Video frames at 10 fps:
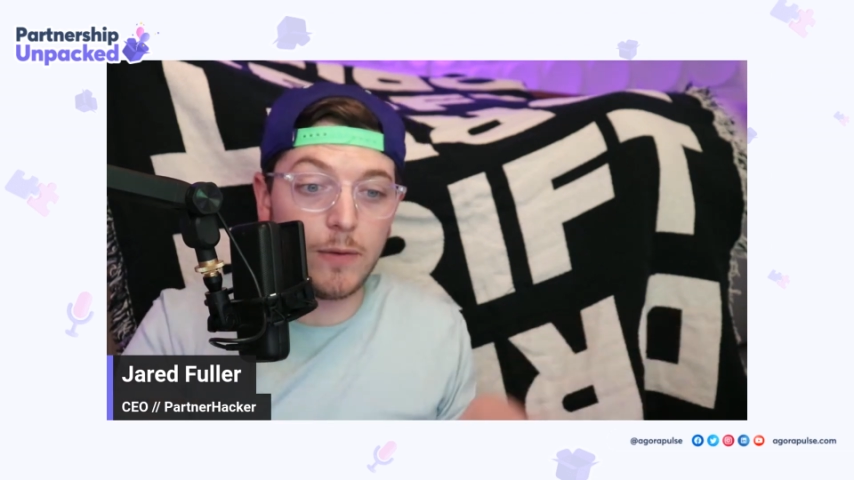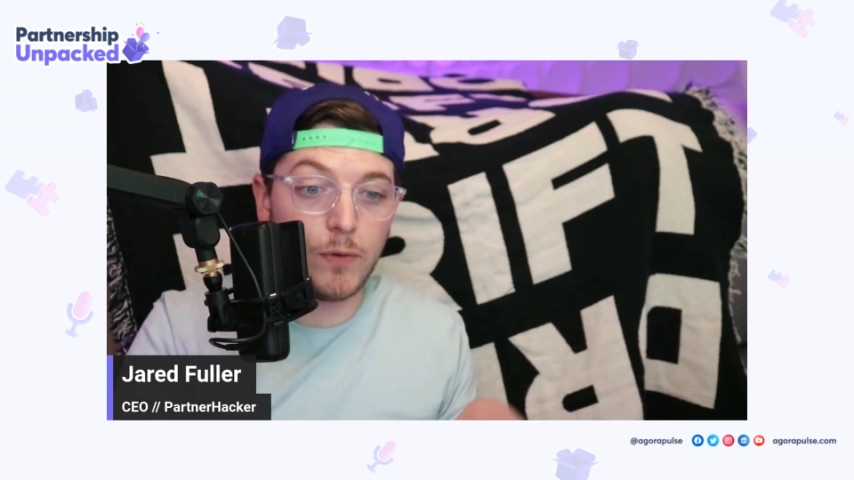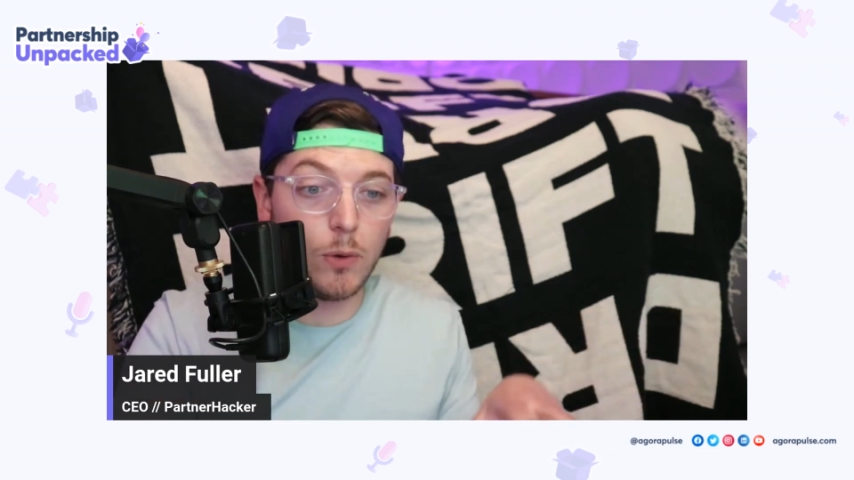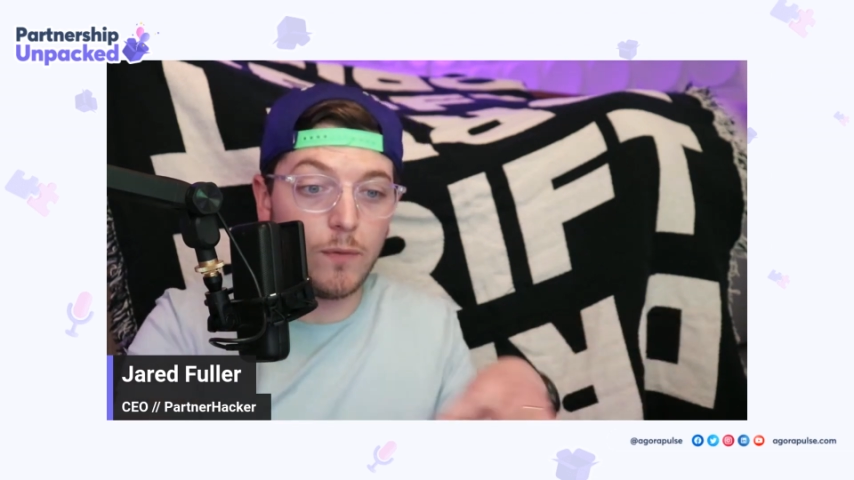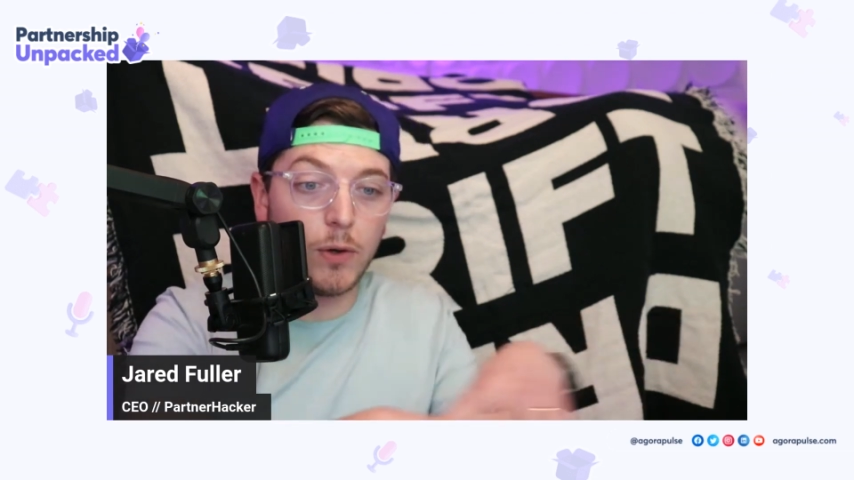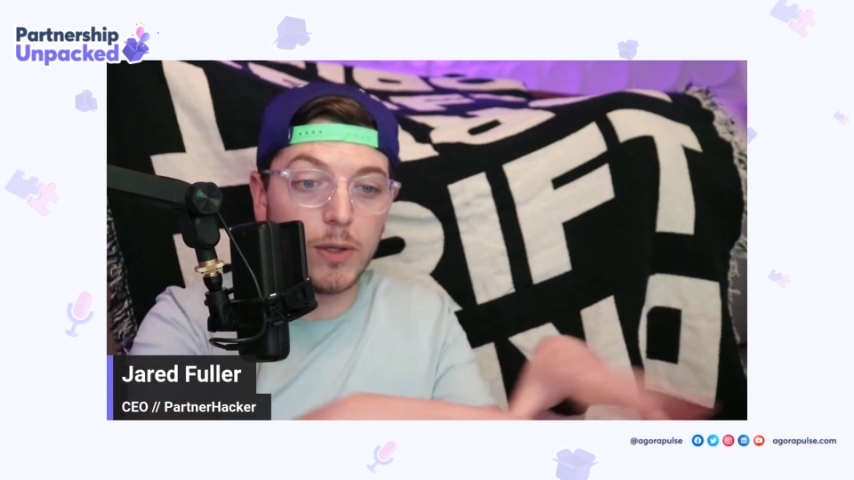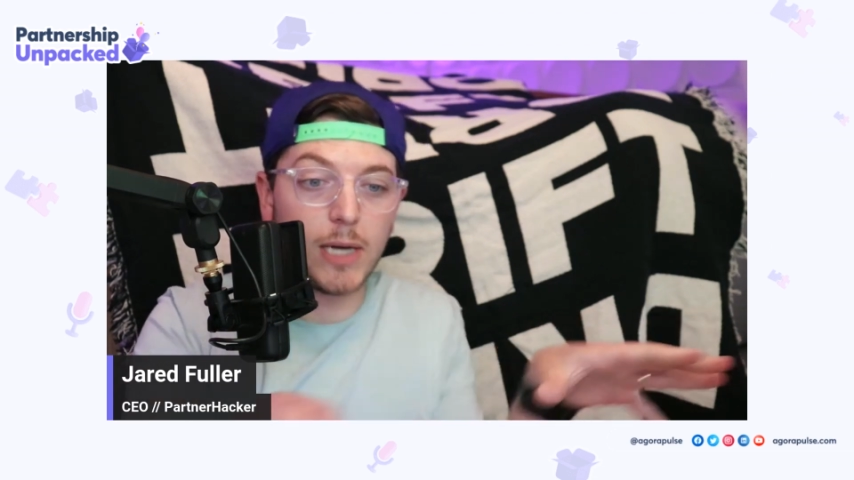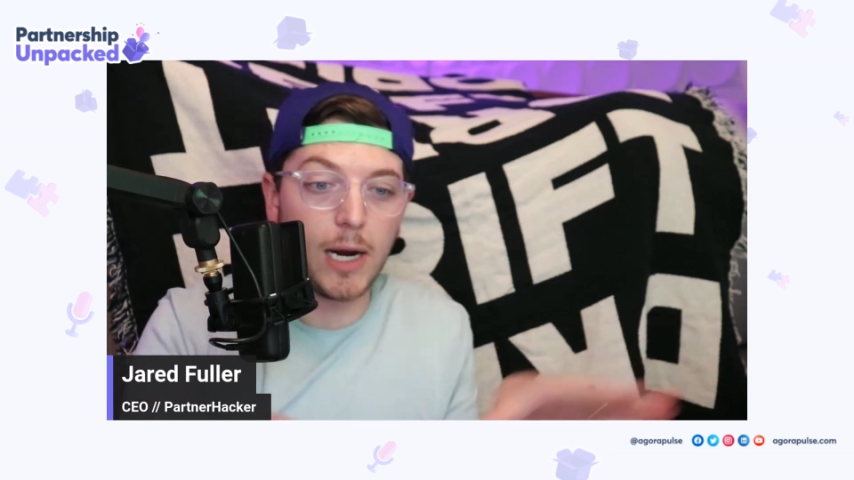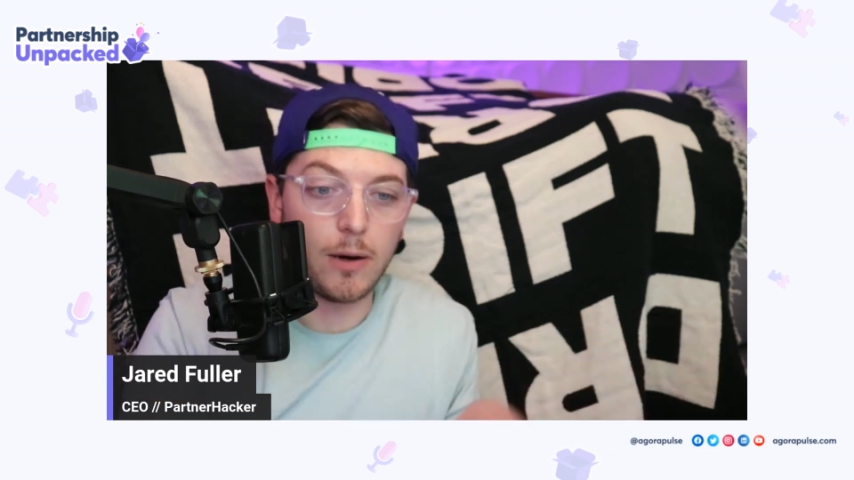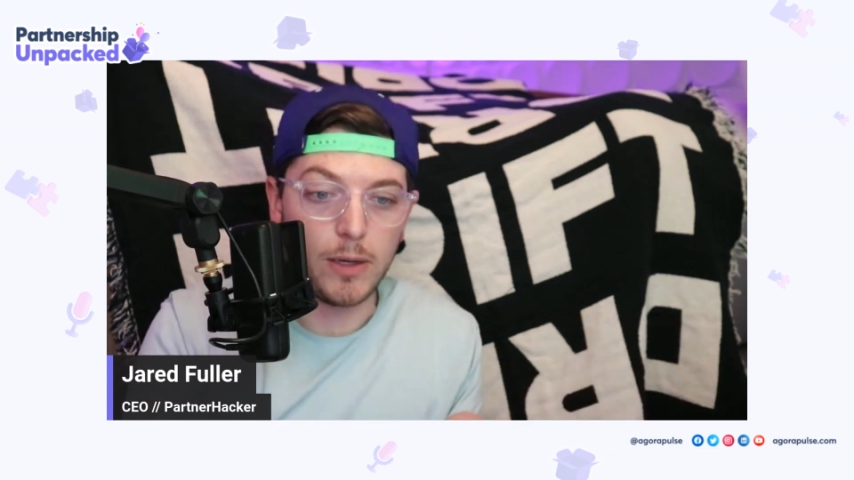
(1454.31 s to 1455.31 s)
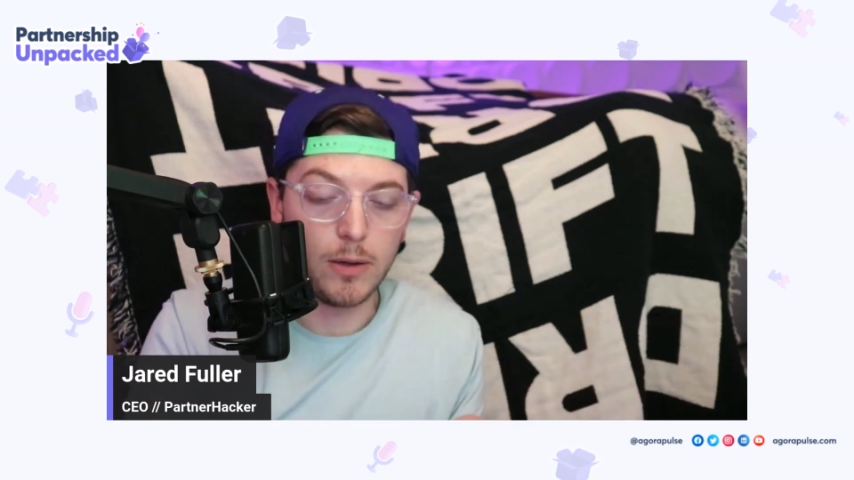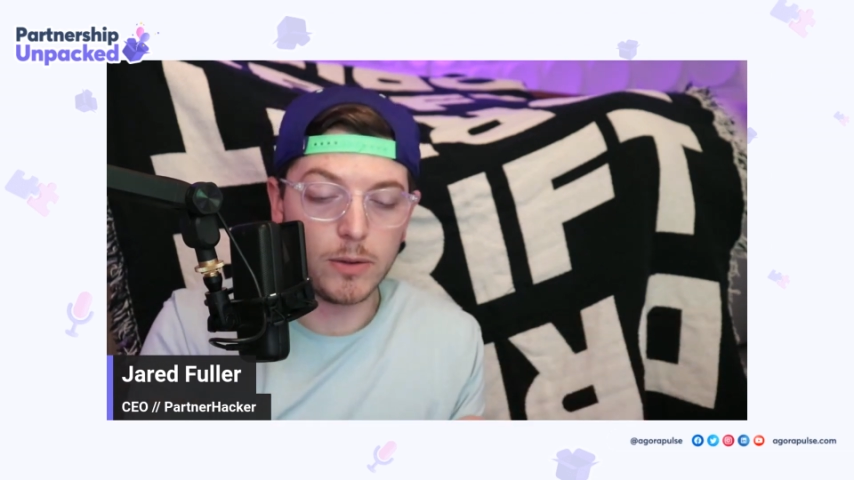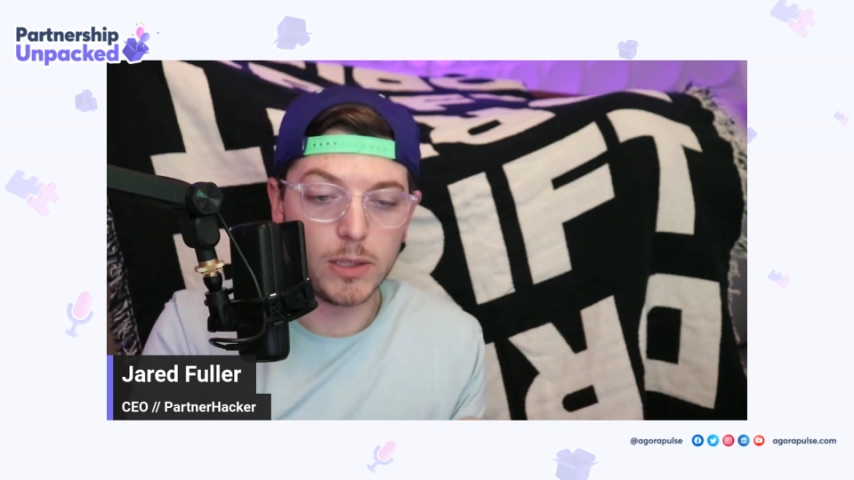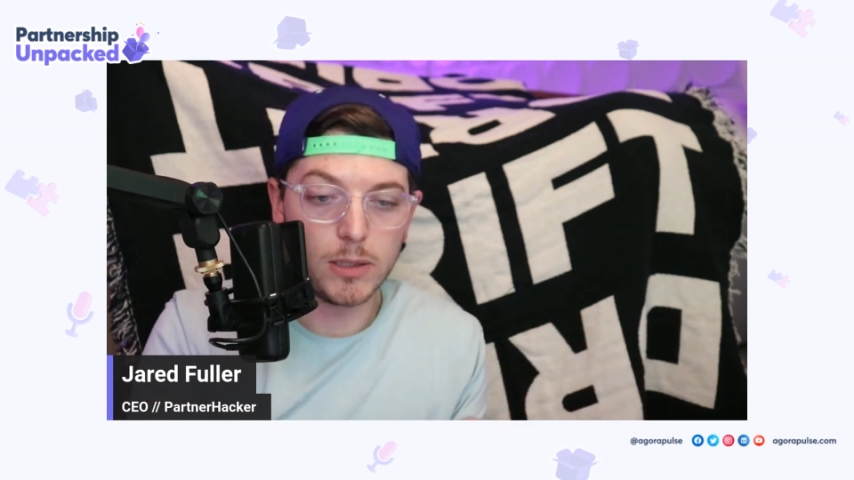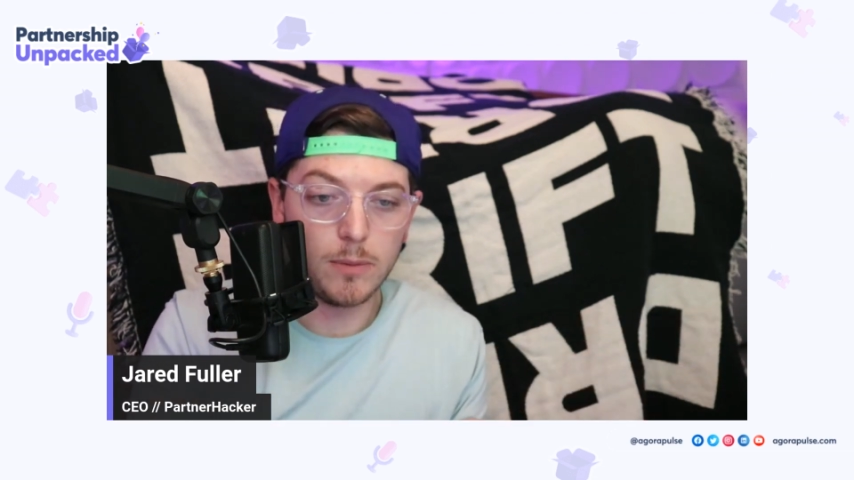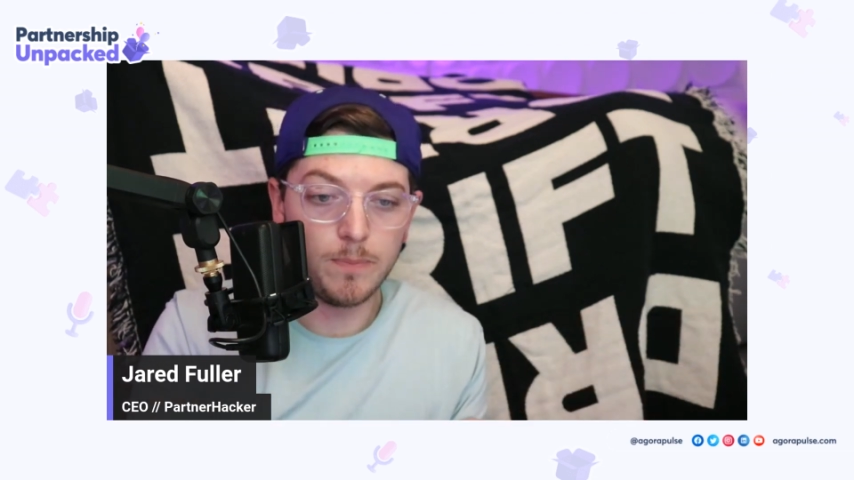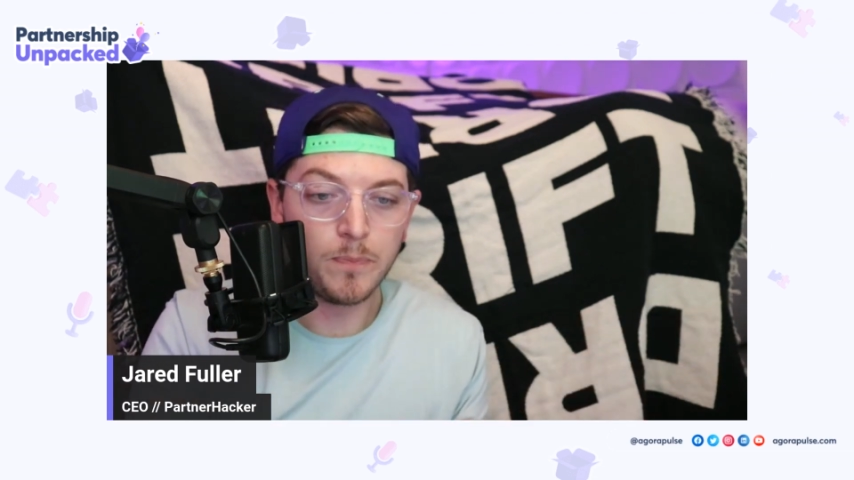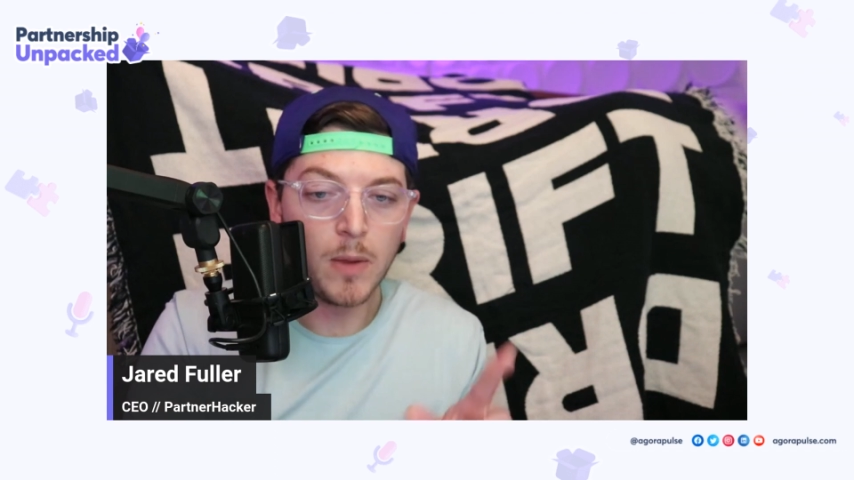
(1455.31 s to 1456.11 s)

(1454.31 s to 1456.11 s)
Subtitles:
view of your entire ecosystem,